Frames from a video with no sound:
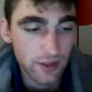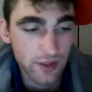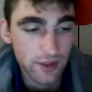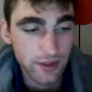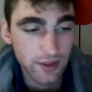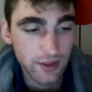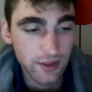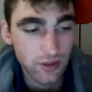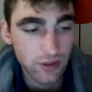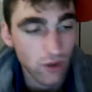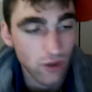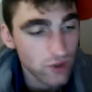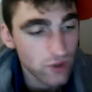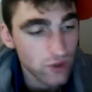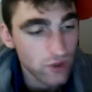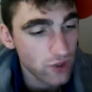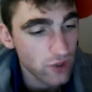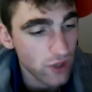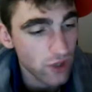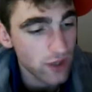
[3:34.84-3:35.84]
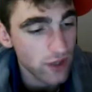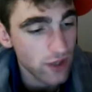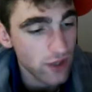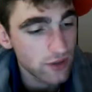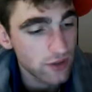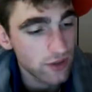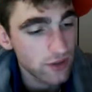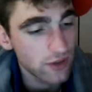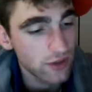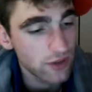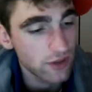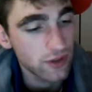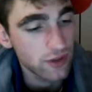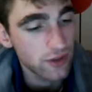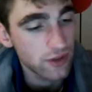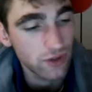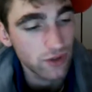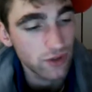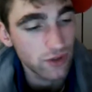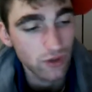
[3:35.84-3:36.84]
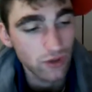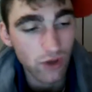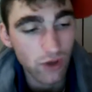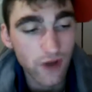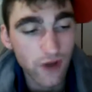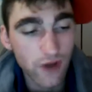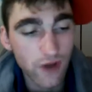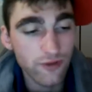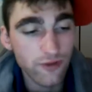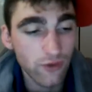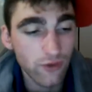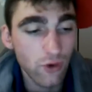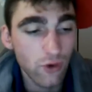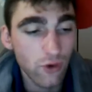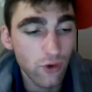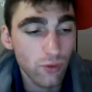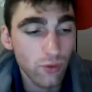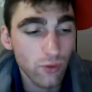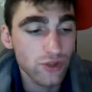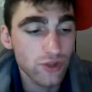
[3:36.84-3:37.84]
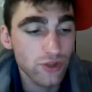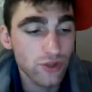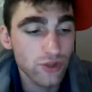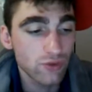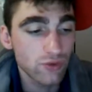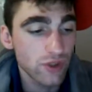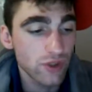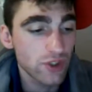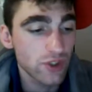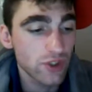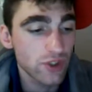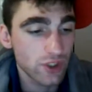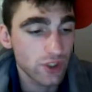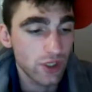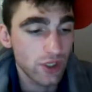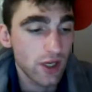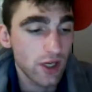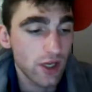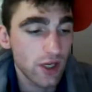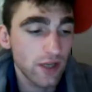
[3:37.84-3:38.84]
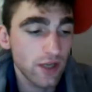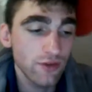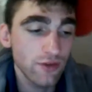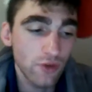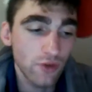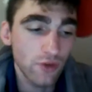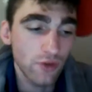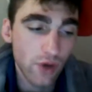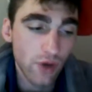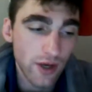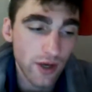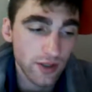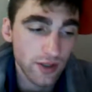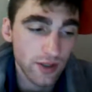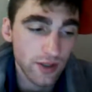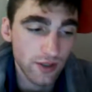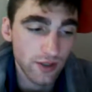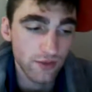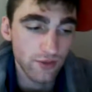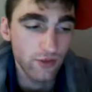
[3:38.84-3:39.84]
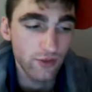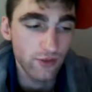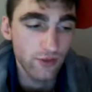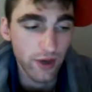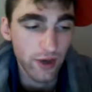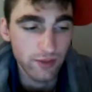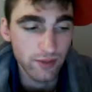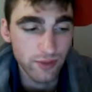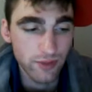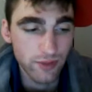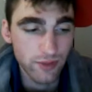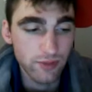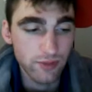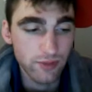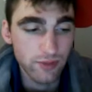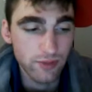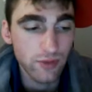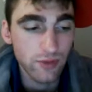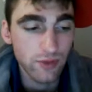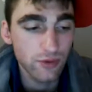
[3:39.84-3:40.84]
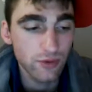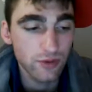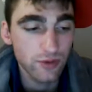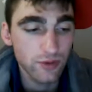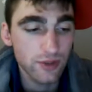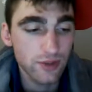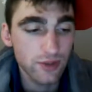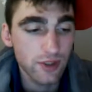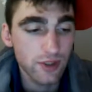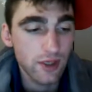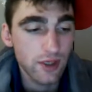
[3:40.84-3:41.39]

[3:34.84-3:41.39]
It's concentrated in dry form, which is rich in a variety of vitamins, minerals,